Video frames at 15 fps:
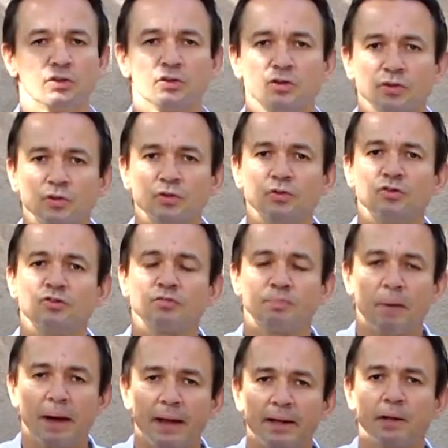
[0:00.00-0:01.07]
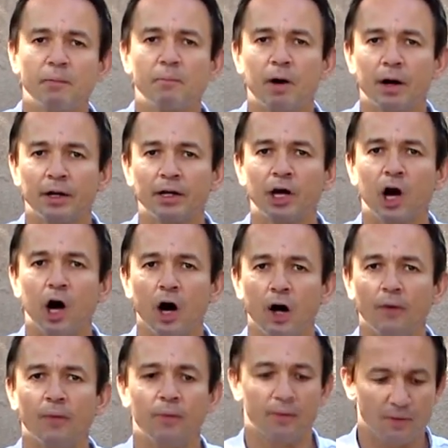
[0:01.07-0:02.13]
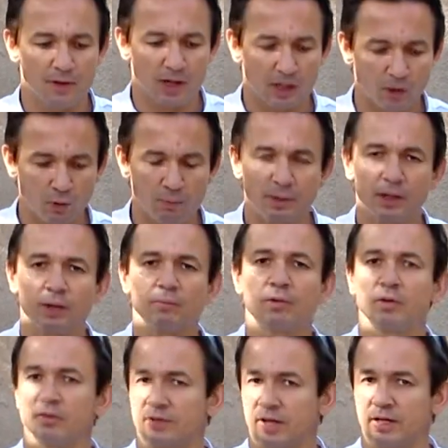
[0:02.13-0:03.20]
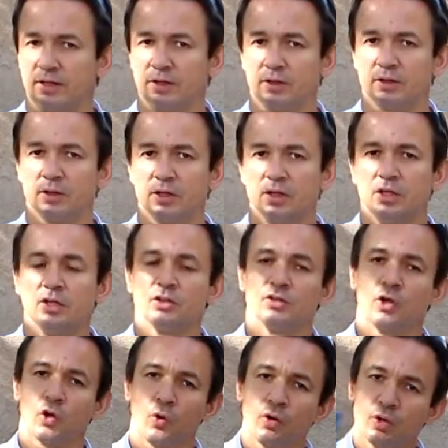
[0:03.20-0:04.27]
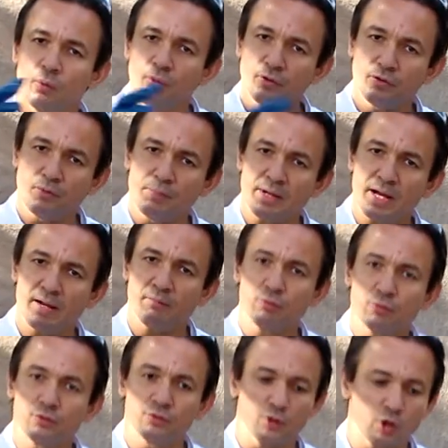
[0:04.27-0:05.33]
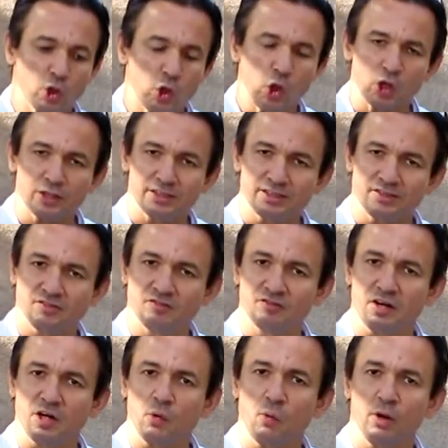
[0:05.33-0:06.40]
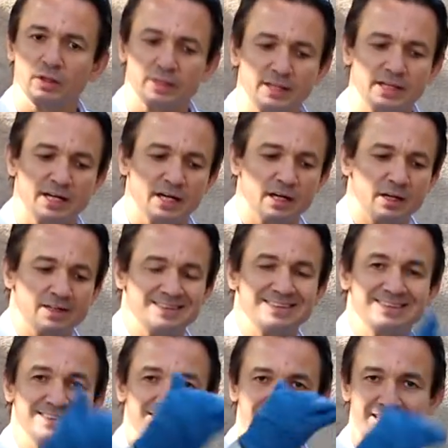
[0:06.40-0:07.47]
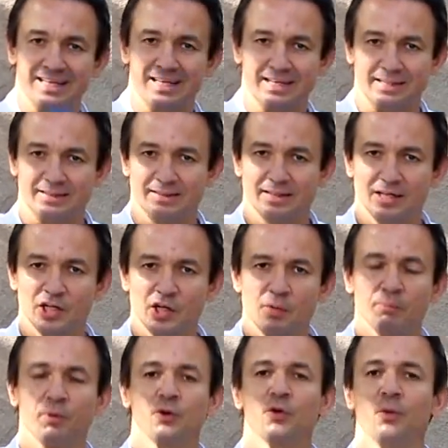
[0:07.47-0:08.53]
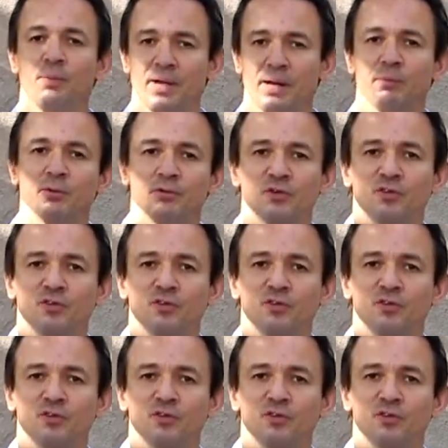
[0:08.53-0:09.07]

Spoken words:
Do spend the money on the aluminum containers. Not only will you be able to cook this very well in here and seal it, but you'll be able to